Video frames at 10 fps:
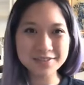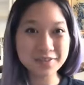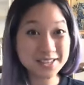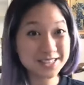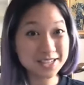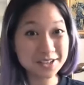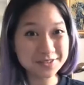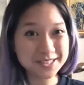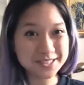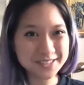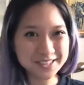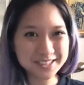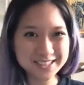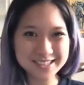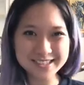from yourself as
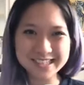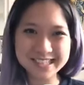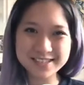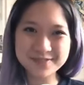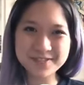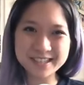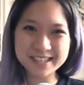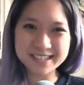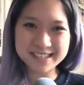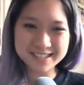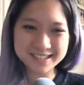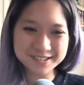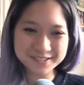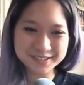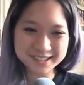well, because you just breathe into the
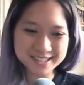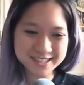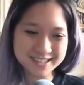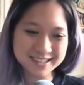whole world.